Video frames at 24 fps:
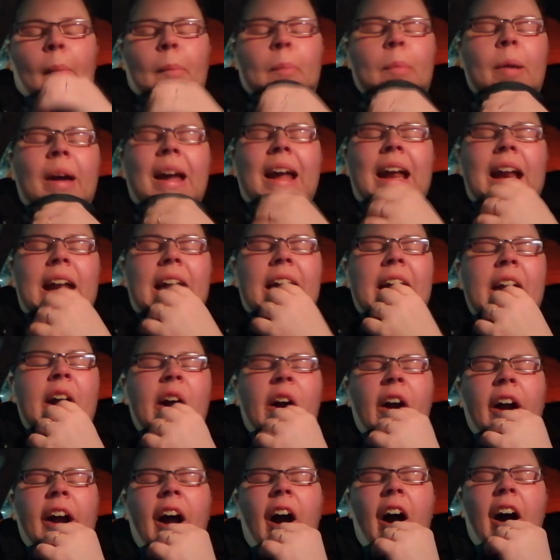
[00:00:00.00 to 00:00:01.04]
pay
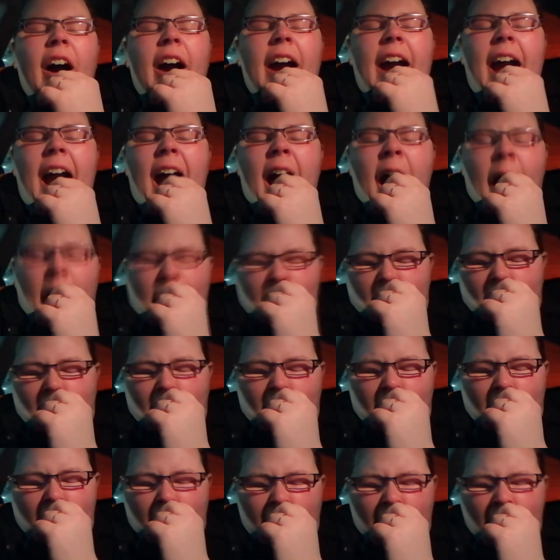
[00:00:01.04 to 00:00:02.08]
your
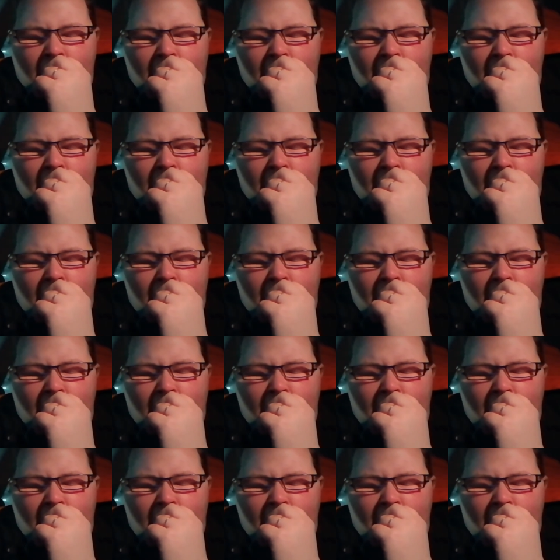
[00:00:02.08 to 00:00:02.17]
car.